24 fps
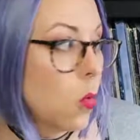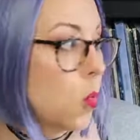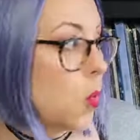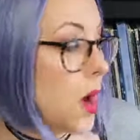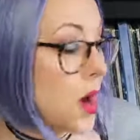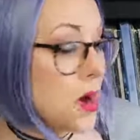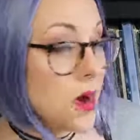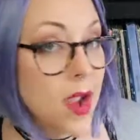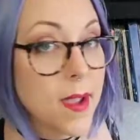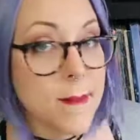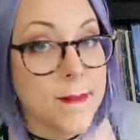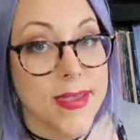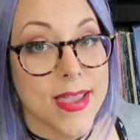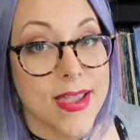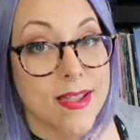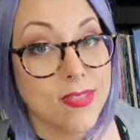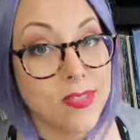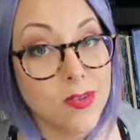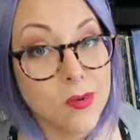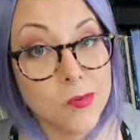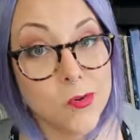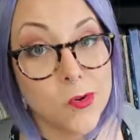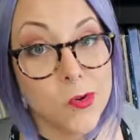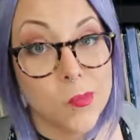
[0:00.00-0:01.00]
where I'm at in
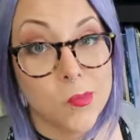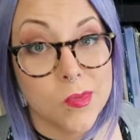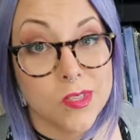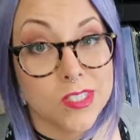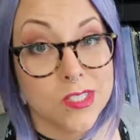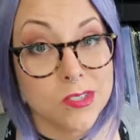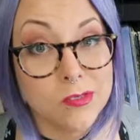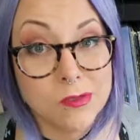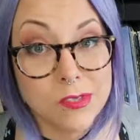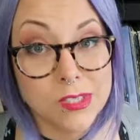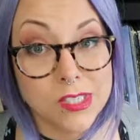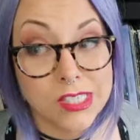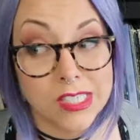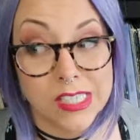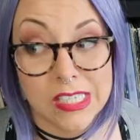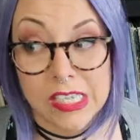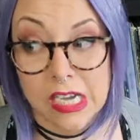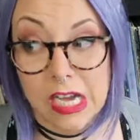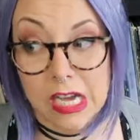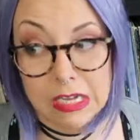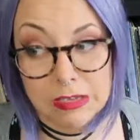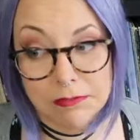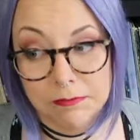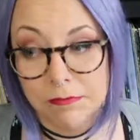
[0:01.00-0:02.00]
the room isn't really
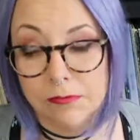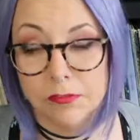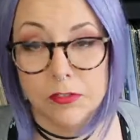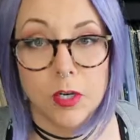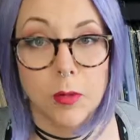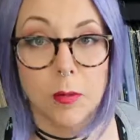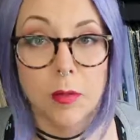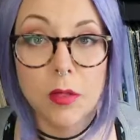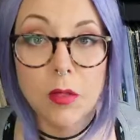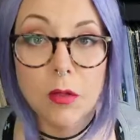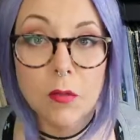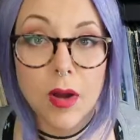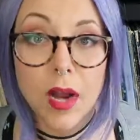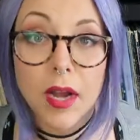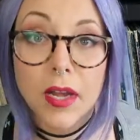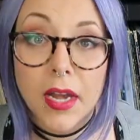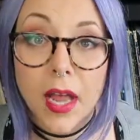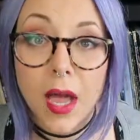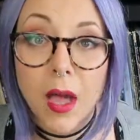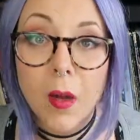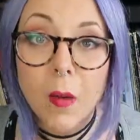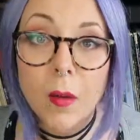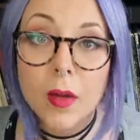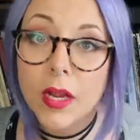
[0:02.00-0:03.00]
comfortable right
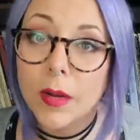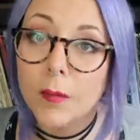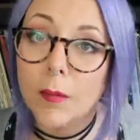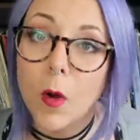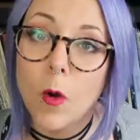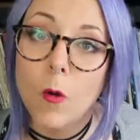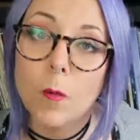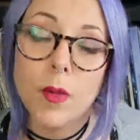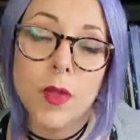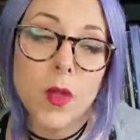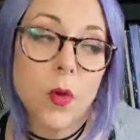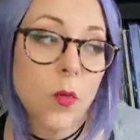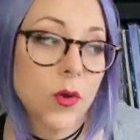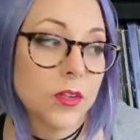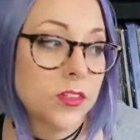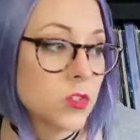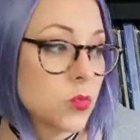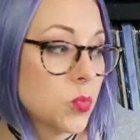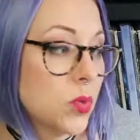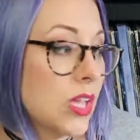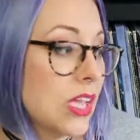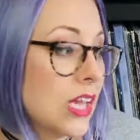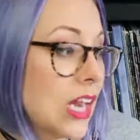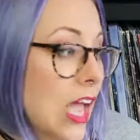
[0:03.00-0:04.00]
now, and I'm hoping
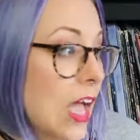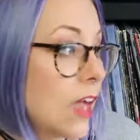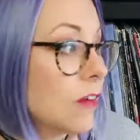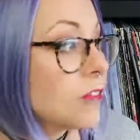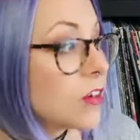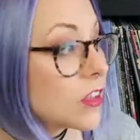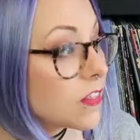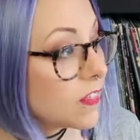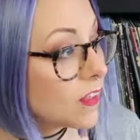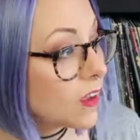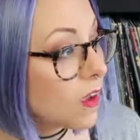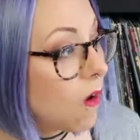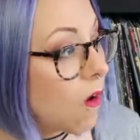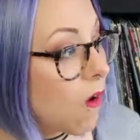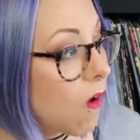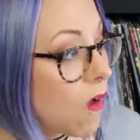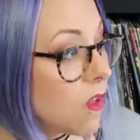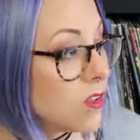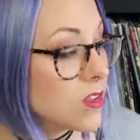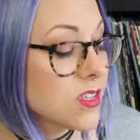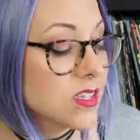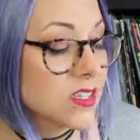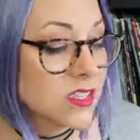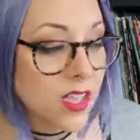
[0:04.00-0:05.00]
once we get everything
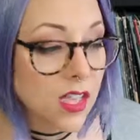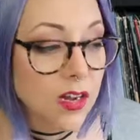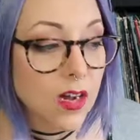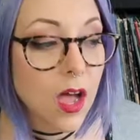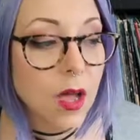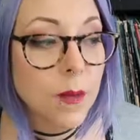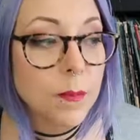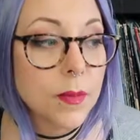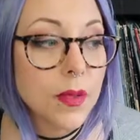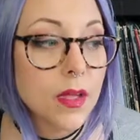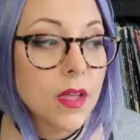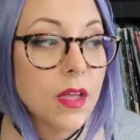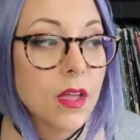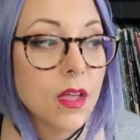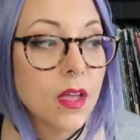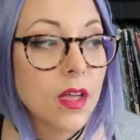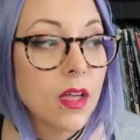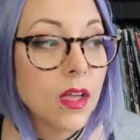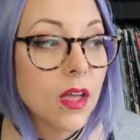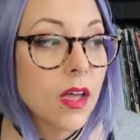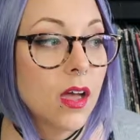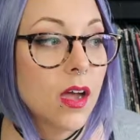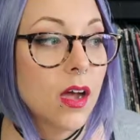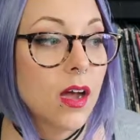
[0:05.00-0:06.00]
all set up,
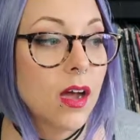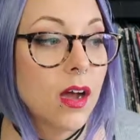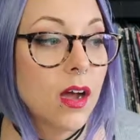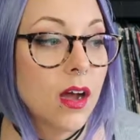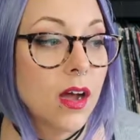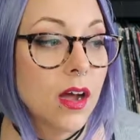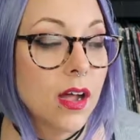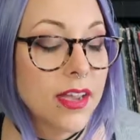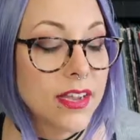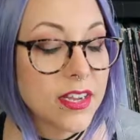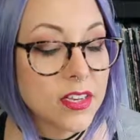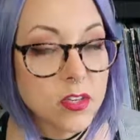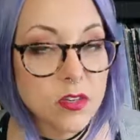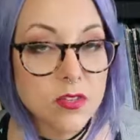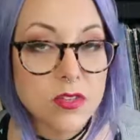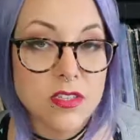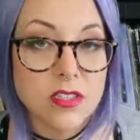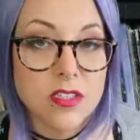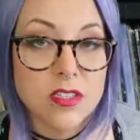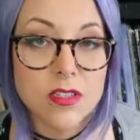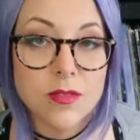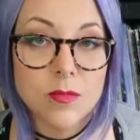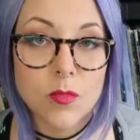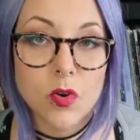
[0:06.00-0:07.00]
I can do
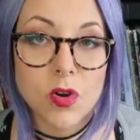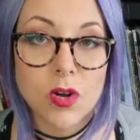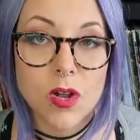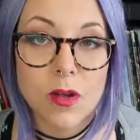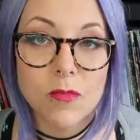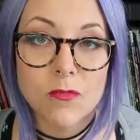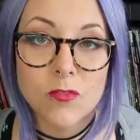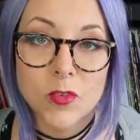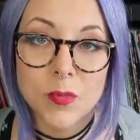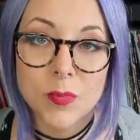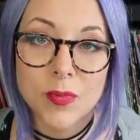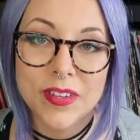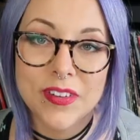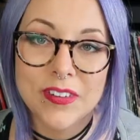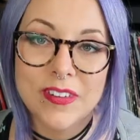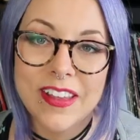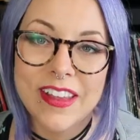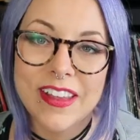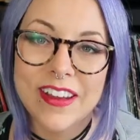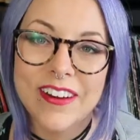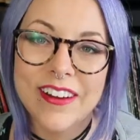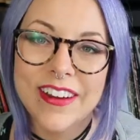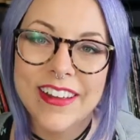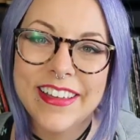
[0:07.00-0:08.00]
this a little more comfortably in
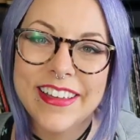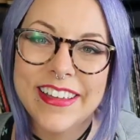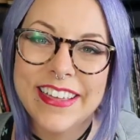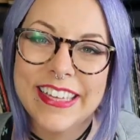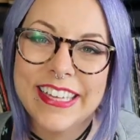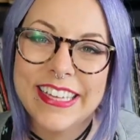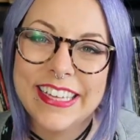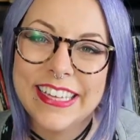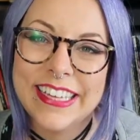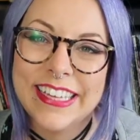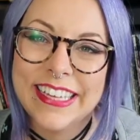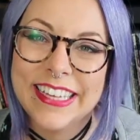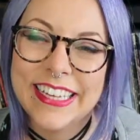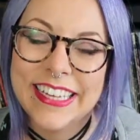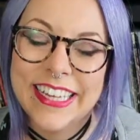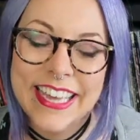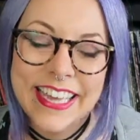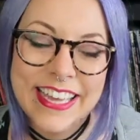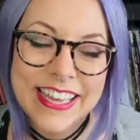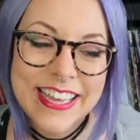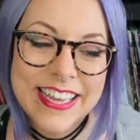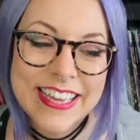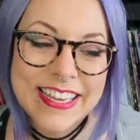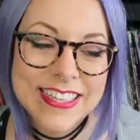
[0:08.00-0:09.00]
here.
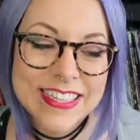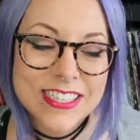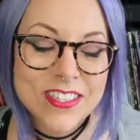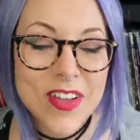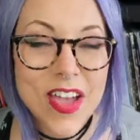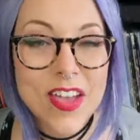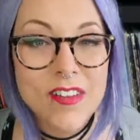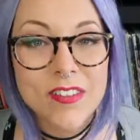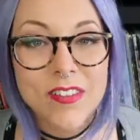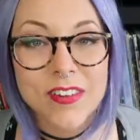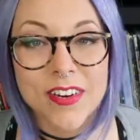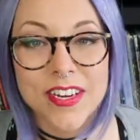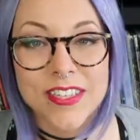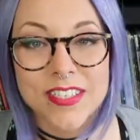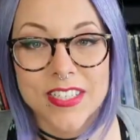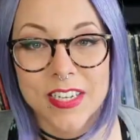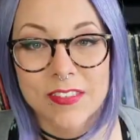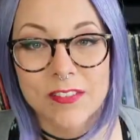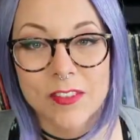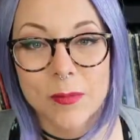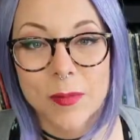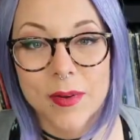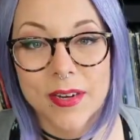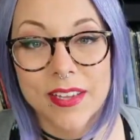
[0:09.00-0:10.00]
So have a great day,
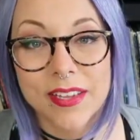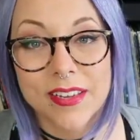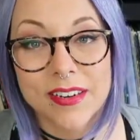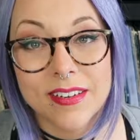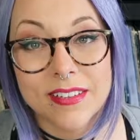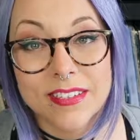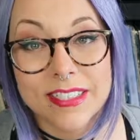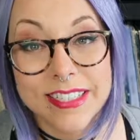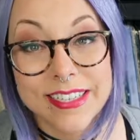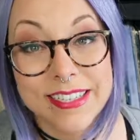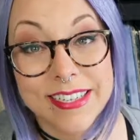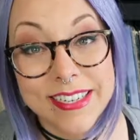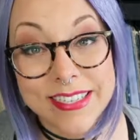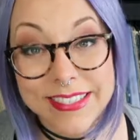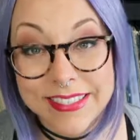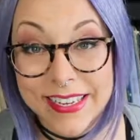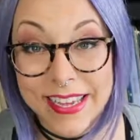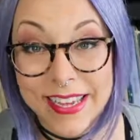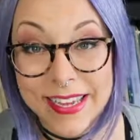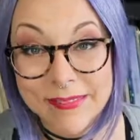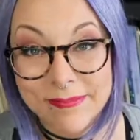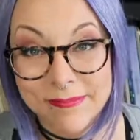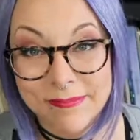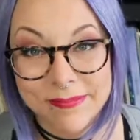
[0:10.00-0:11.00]
everybody, and I'll see you next
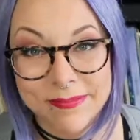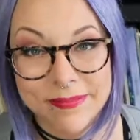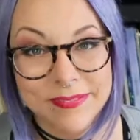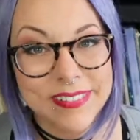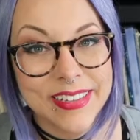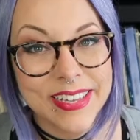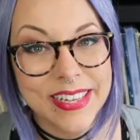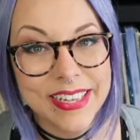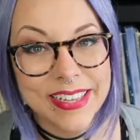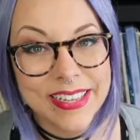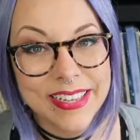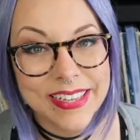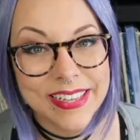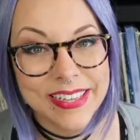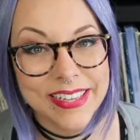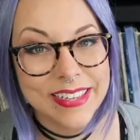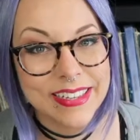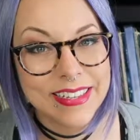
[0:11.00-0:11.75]
time. Bye.